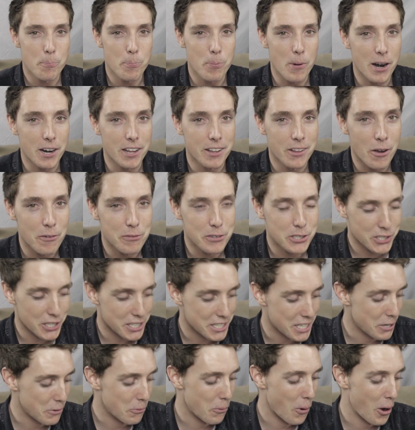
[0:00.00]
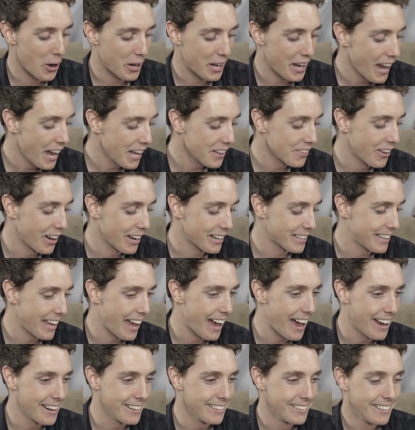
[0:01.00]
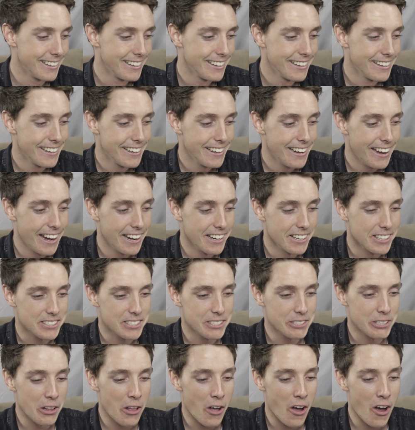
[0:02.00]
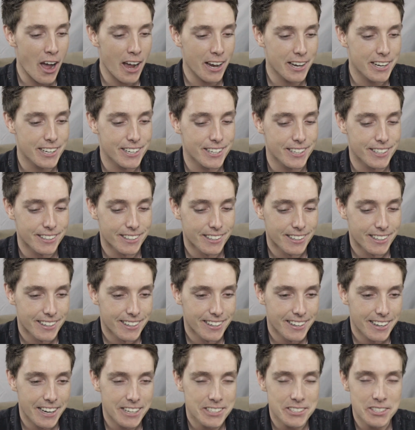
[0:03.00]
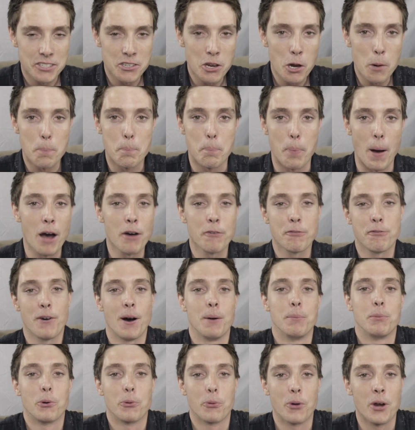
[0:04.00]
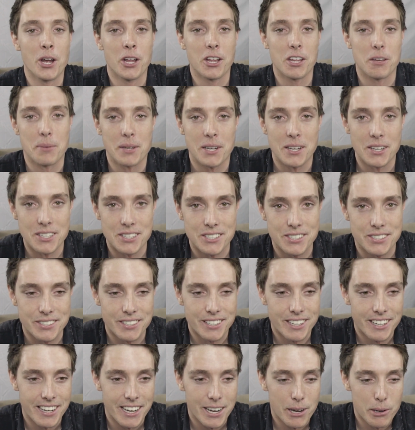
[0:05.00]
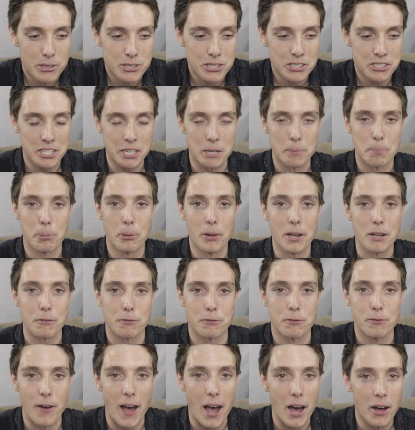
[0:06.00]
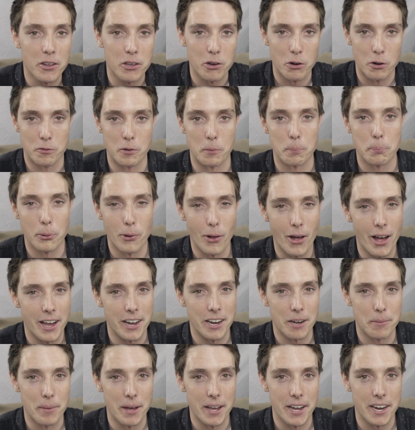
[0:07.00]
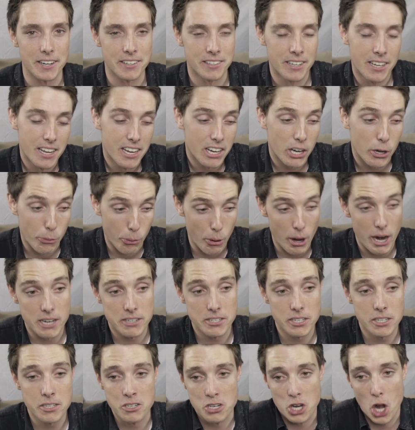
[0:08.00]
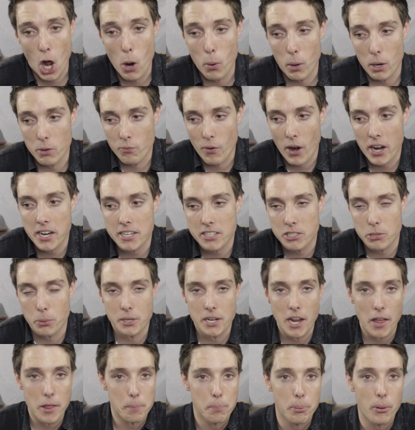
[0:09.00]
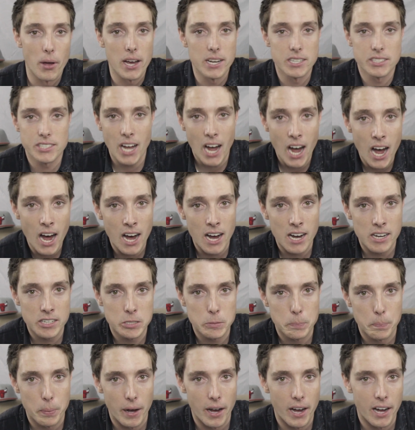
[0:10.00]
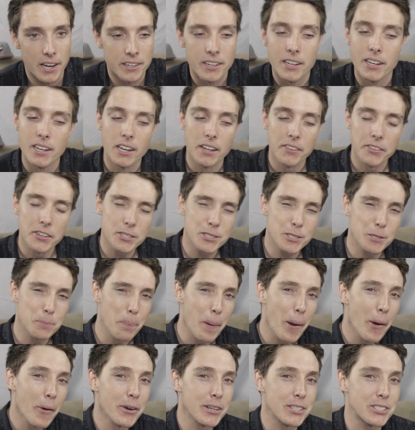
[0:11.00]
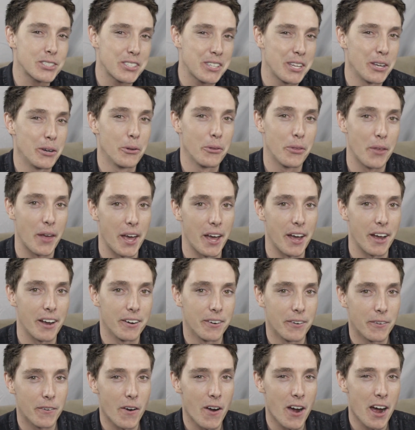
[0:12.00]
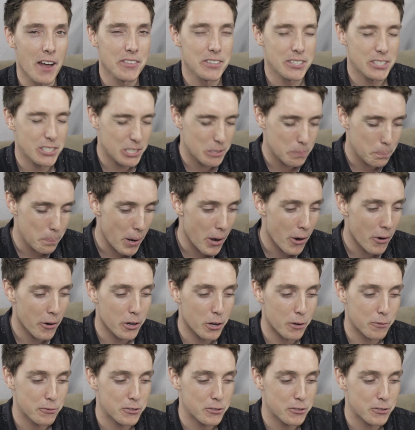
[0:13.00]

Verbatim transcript: But it obviously didn't work out like that. And it's like, it's the new butt fumble, really, because it was just a complete failure of a play. I mean, granted, no one ran into another player's ass, but the spirit's still there, right? The spirit